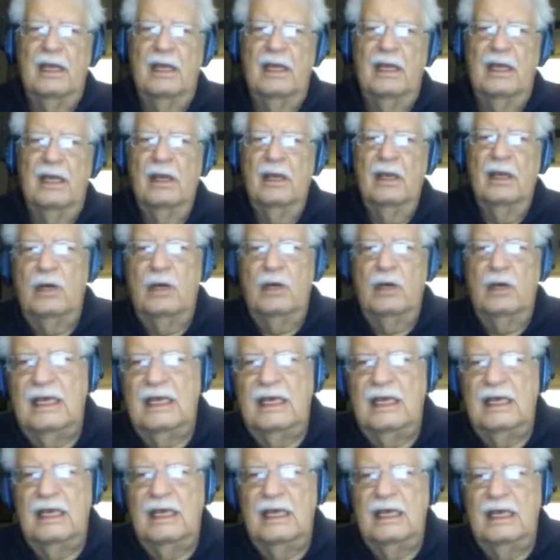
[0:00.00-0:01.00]
Where do you get
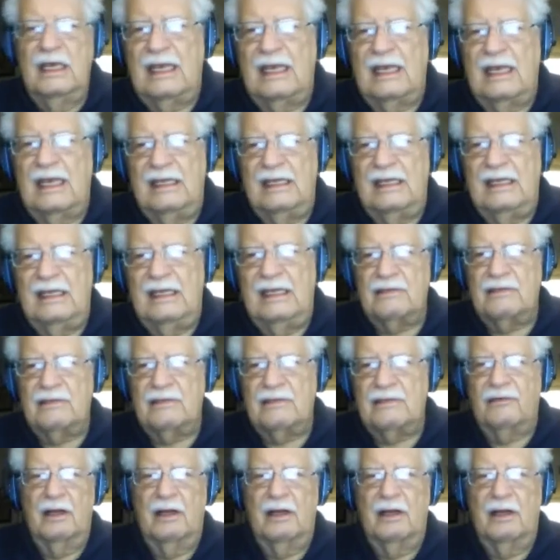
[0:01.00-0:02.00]
ideas for
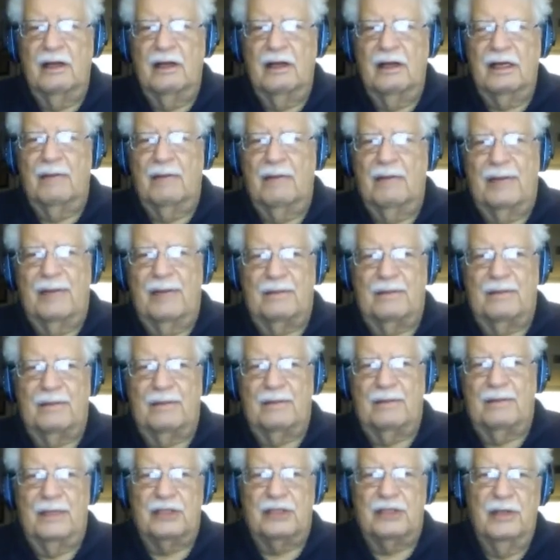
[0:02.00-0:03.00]
a composite
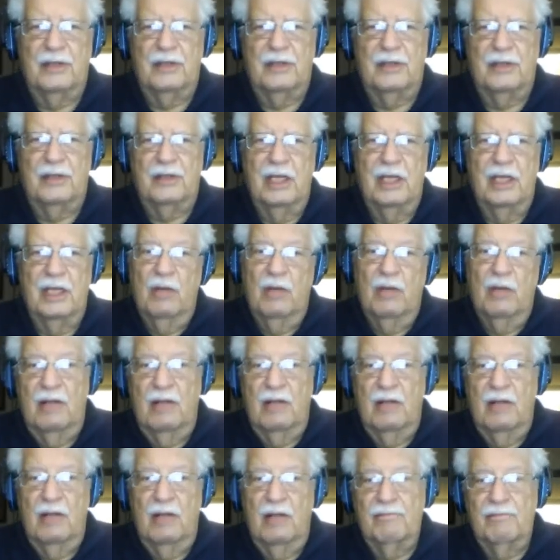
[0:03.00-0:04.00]
picture? Well,
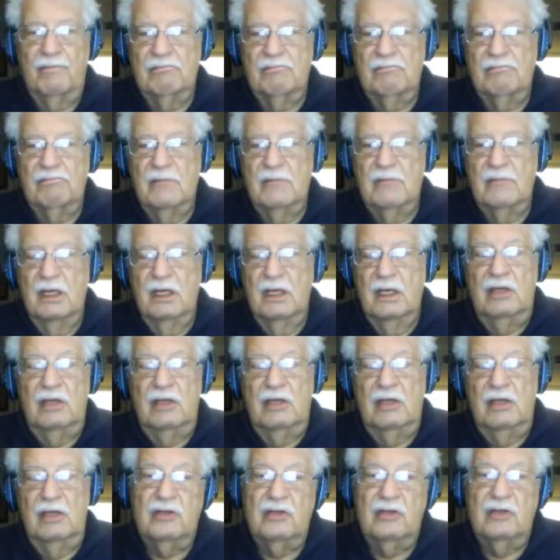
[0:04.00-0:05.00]
you might
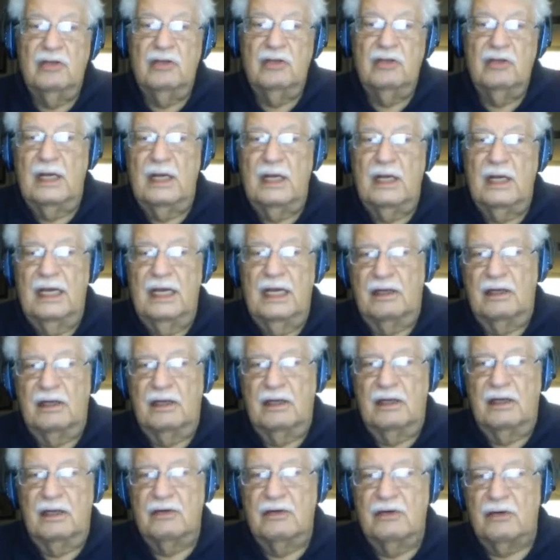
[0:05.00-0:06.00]
do what I did and
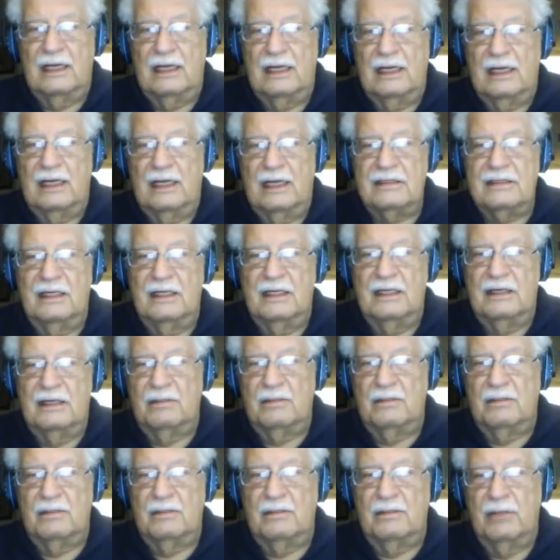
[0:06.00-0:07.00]
try listening to some
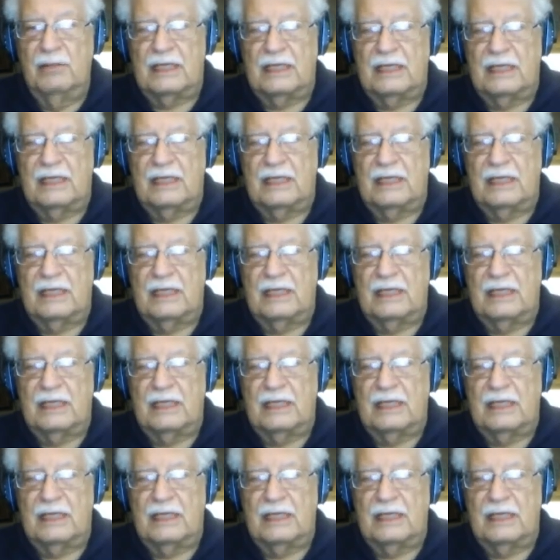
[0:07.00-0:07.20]
music.